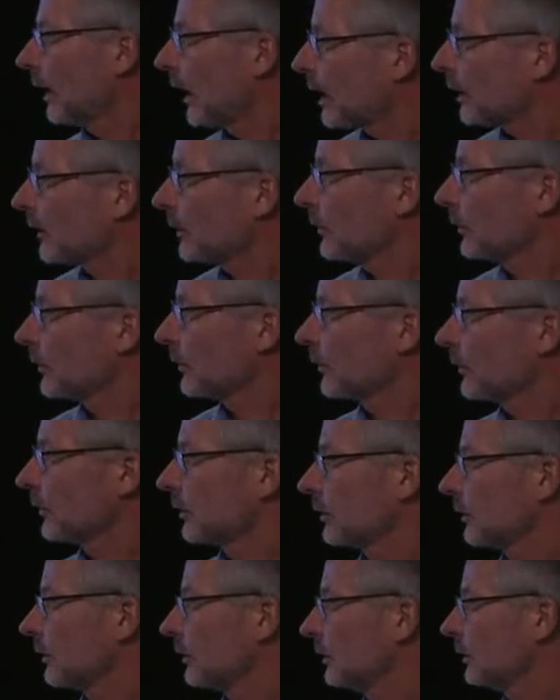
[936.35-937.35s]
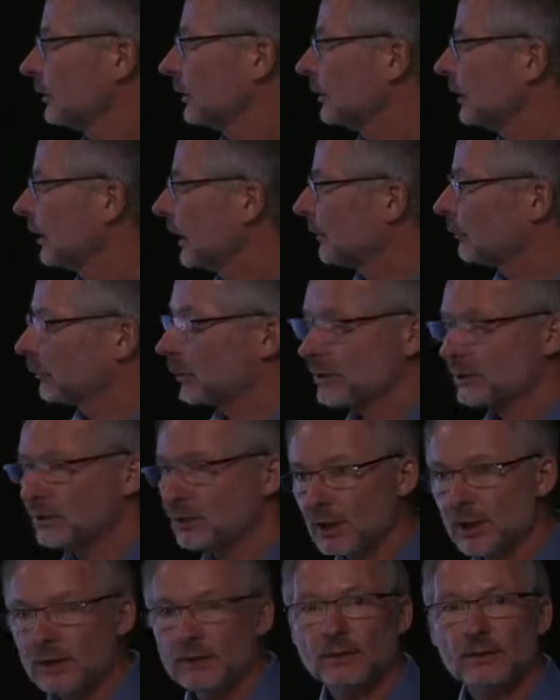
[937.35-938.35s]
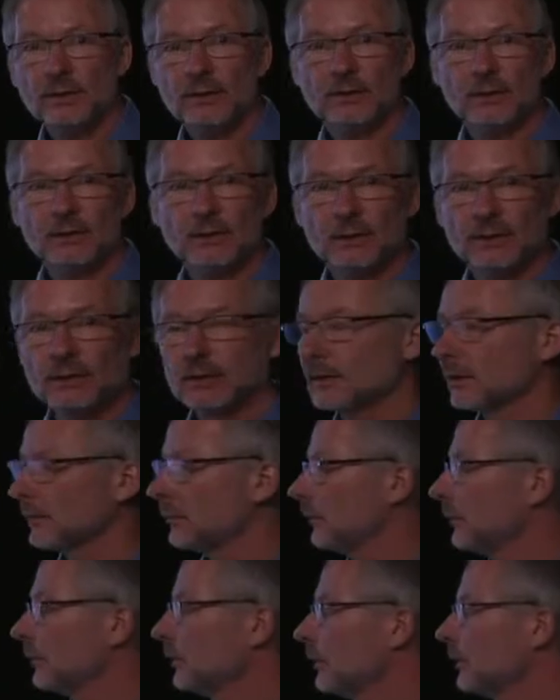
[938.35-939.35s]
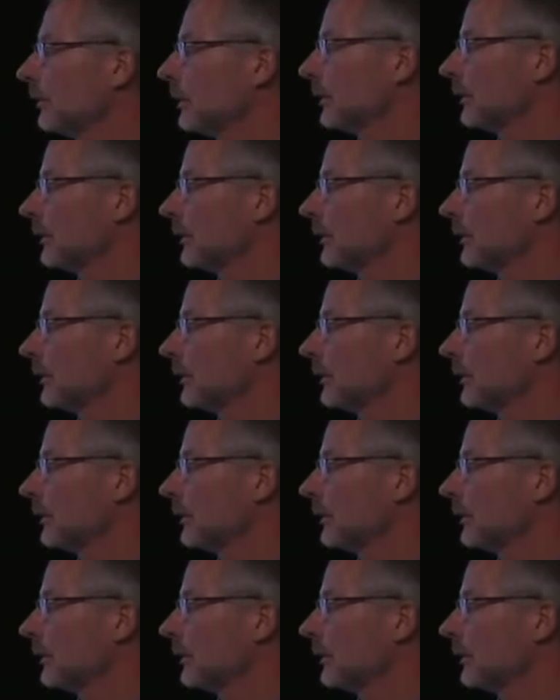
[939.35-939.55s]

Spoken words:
actors and which chains in the system